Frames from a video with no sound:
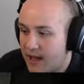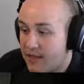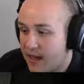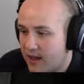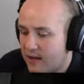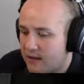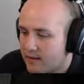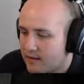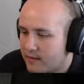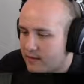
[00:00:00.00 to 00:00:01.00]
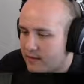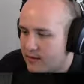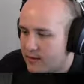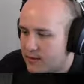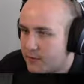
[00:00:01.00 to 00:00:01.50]
I think.
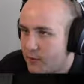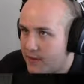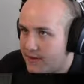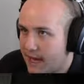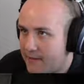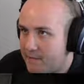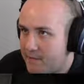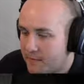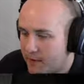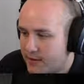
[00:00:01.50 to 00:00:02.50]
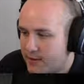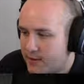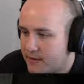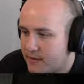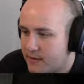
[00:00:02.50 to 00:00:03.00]
Because fourth is half the
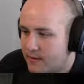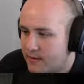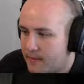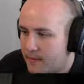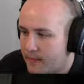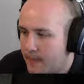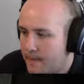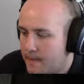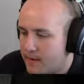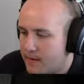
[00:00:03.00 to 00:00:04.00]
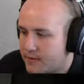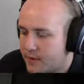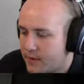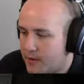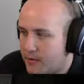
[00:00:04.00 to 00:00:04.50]
first.
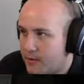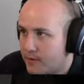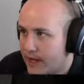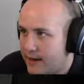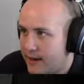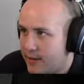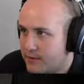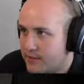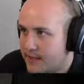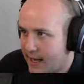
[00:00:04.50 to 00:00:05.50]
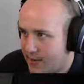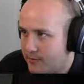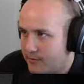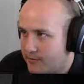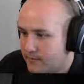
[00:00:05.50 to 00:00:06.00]
So that narrows it
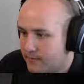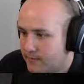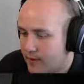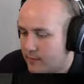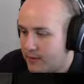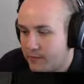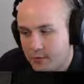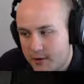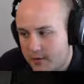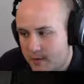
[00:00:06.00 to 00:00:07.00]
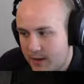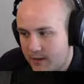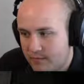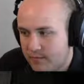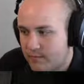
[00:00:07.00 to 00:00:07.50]
down on what the fourth could
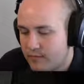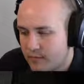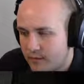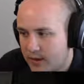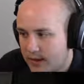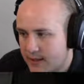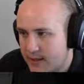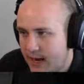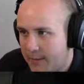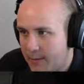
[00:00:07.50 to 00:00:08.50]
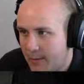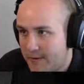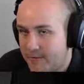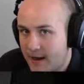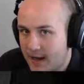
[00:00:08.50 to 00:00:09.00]
be. Because it can't be
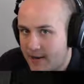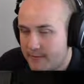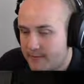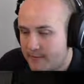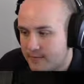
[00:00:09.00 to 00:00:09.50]
more than 5.